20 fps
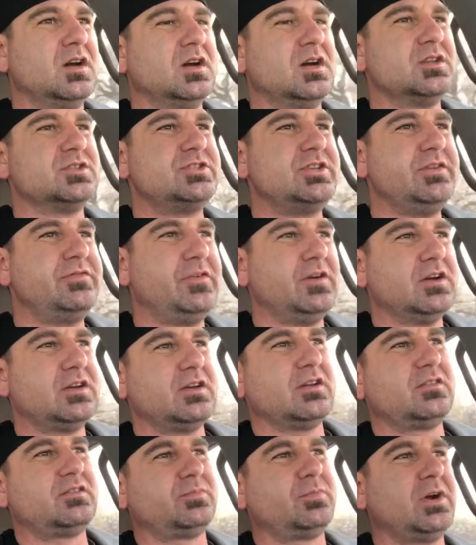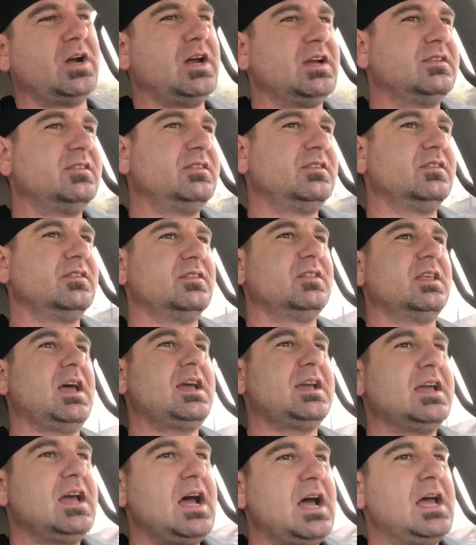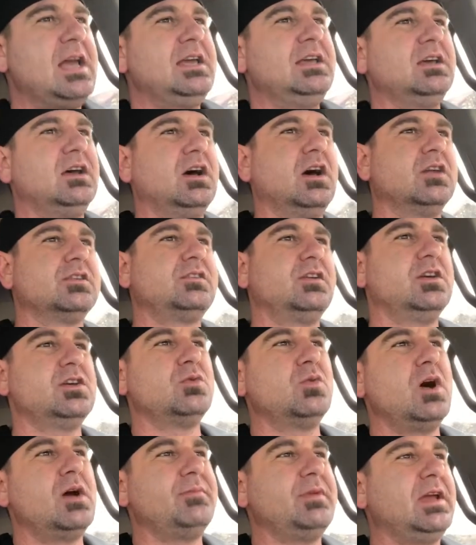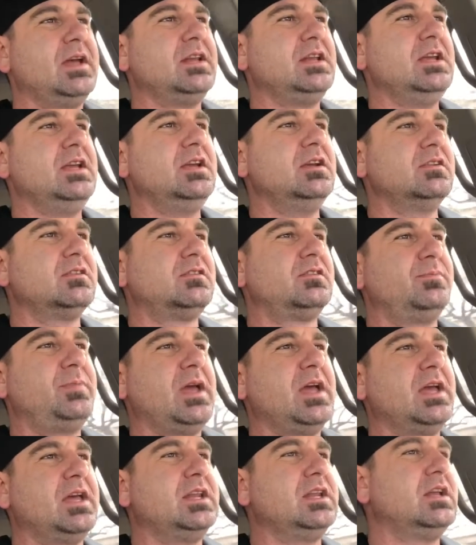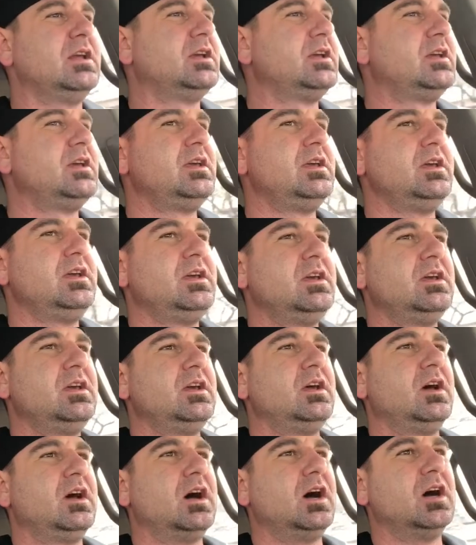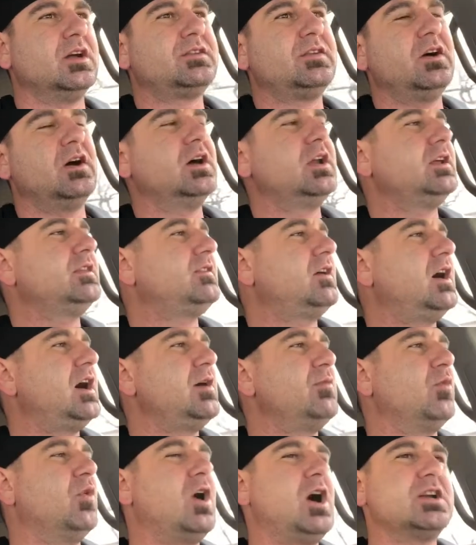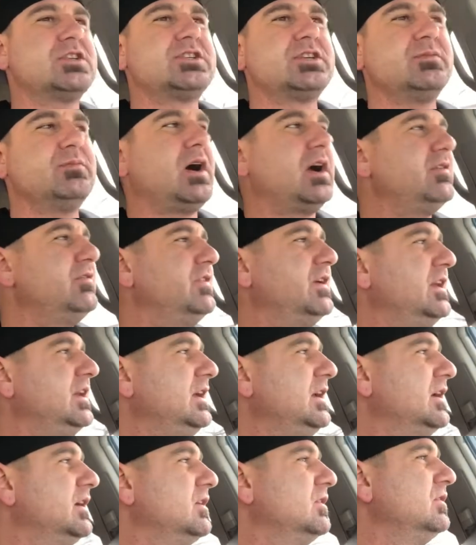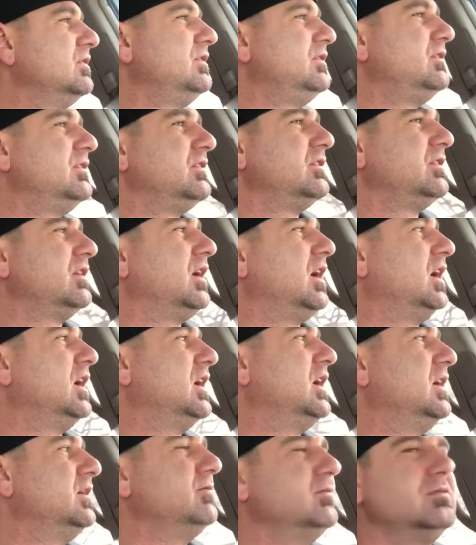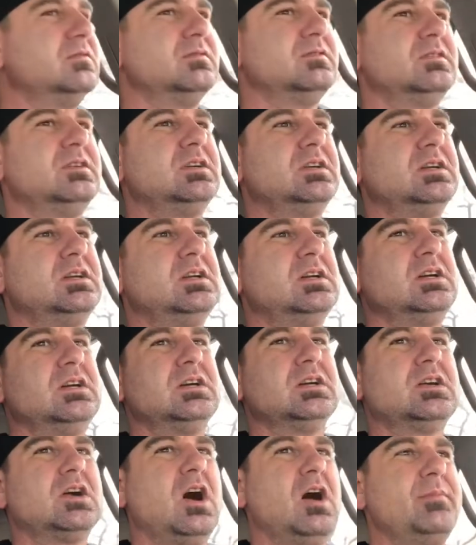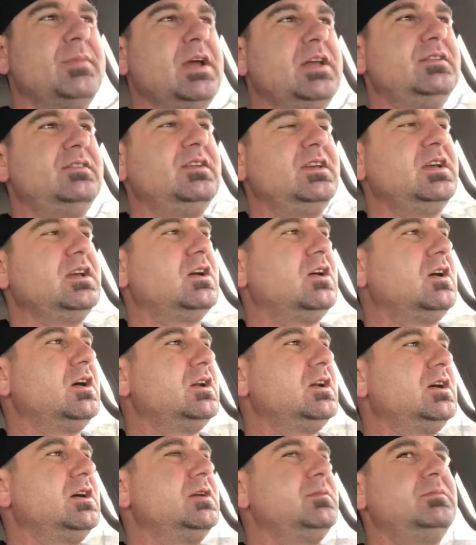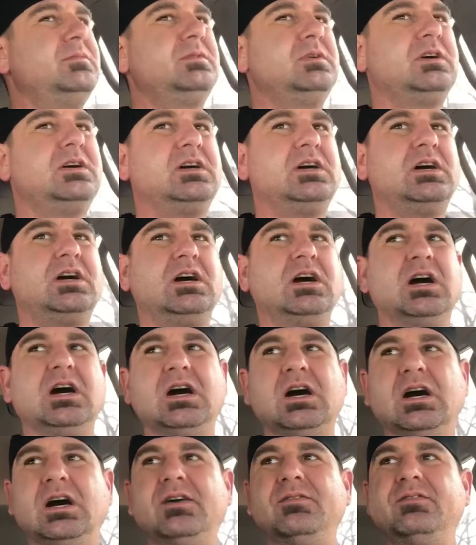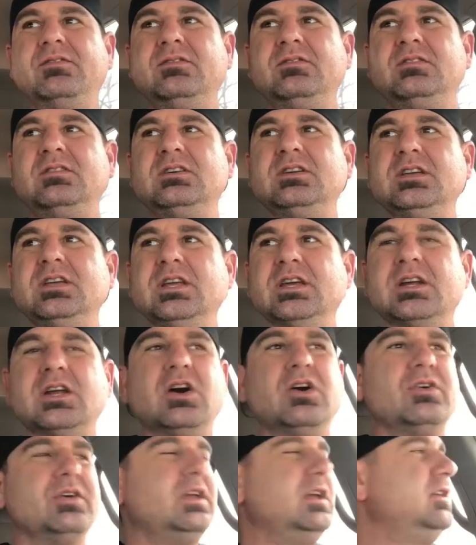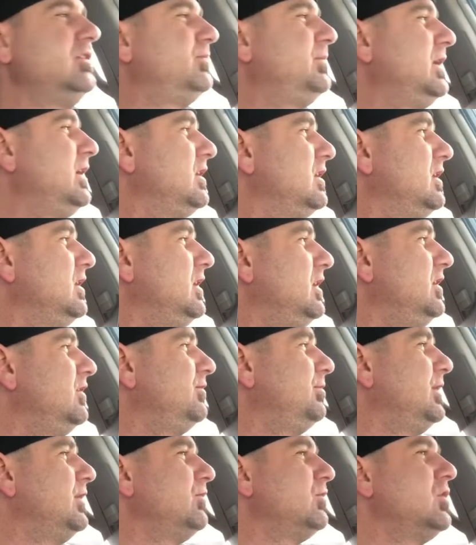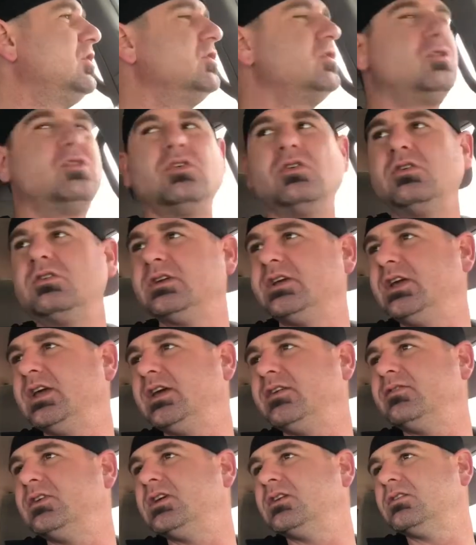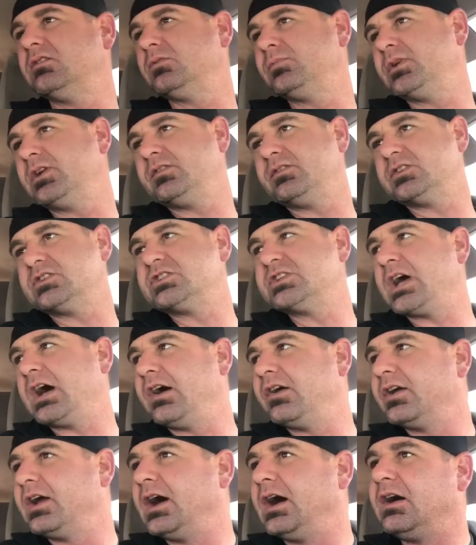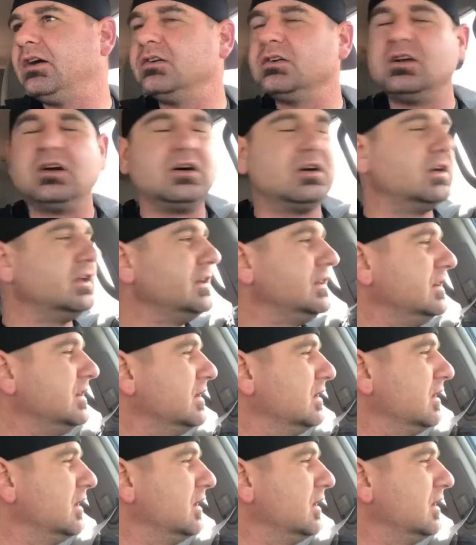G-Funk Express. That guy, I'll tell you what, man, he has spent a ton of time watching my videos, commenting on them. You know, he's been real cool. He gave me a little bit of a shout out on